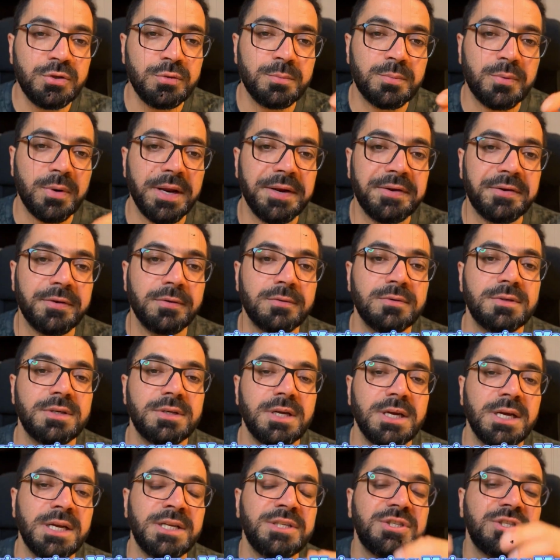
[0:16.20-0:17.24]
break down the
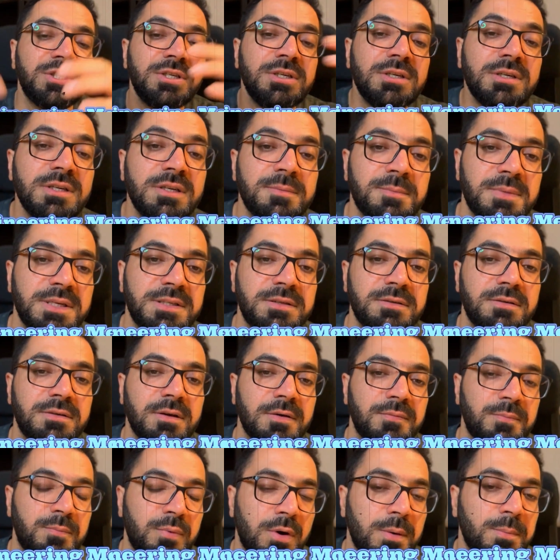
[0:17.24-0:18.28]
engineering method of
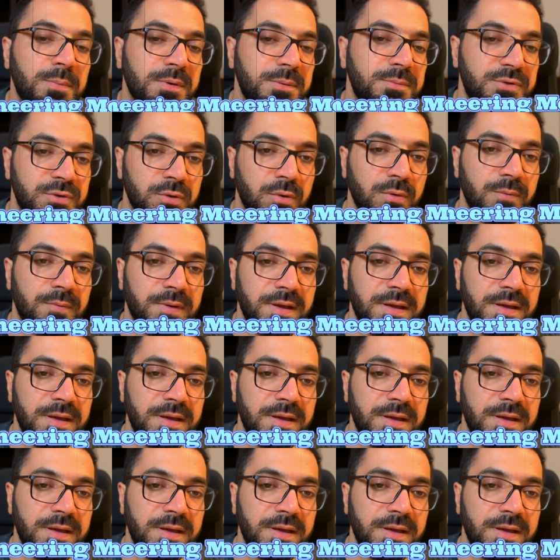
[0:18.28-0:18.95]
problem solving